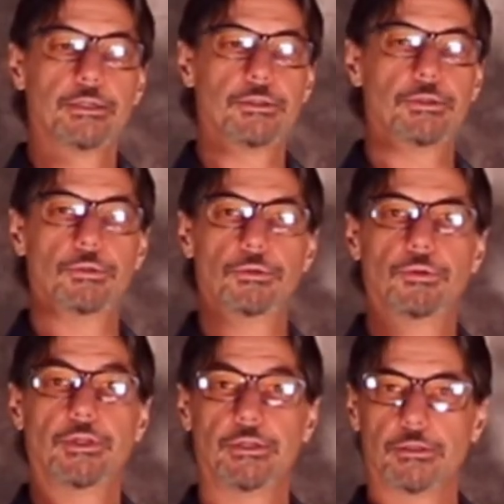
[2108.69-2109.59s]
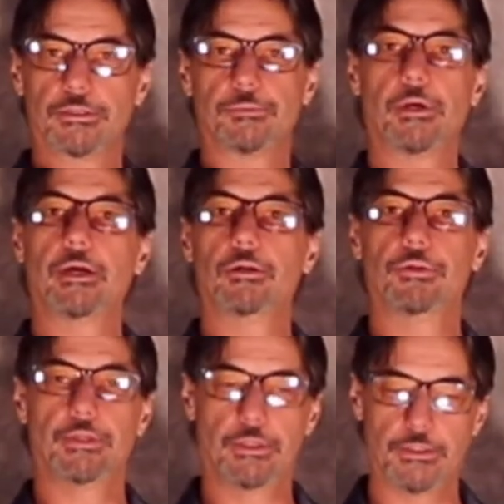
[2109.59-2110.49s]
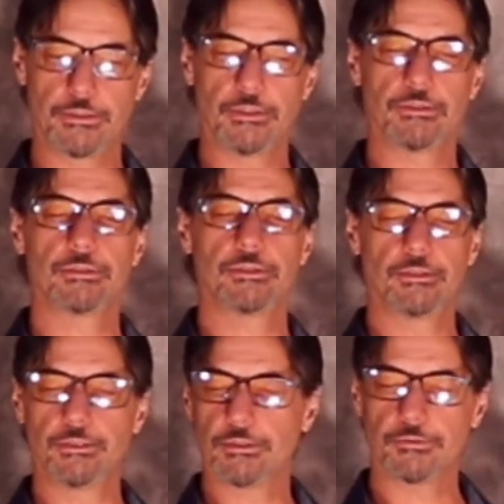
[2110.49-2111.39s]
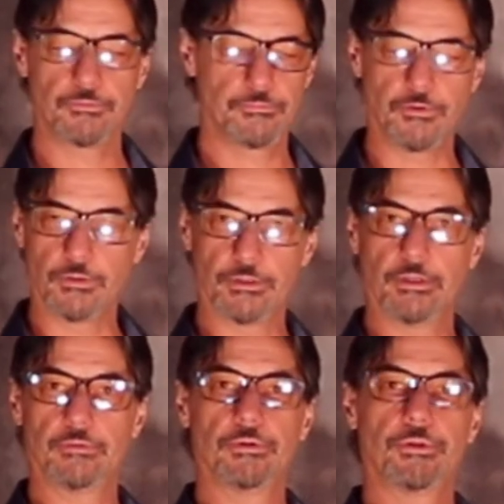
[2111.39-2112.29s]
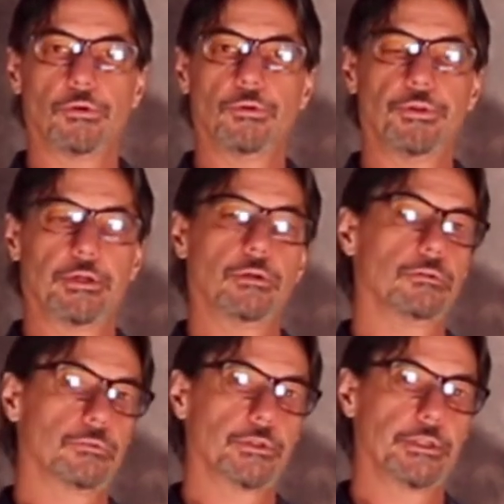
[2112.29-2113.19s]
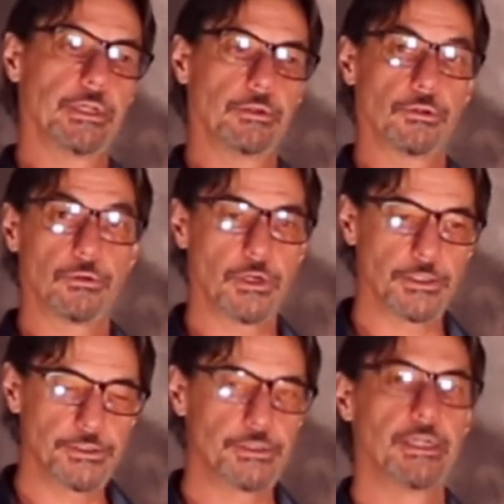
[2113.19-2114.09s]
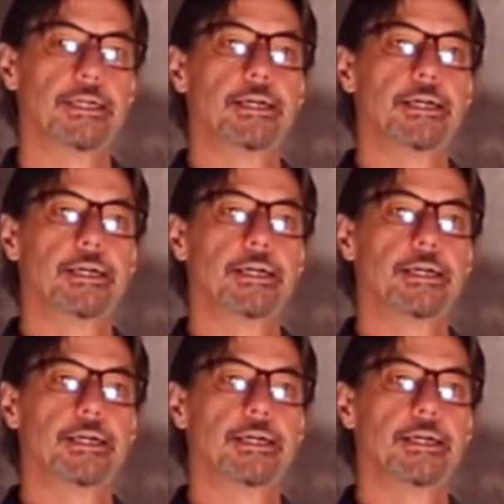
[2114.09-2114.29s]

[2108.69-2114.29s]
to the inner smile, the innocence, that just fall in love with the whole thing all over again. Crush.